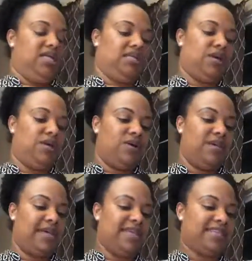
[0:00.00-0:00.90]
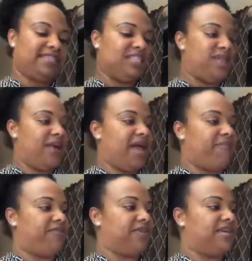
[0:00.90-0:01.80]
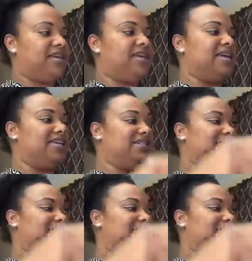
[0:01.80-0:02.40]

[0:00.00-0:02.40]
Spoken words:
So in this little pamphlet, it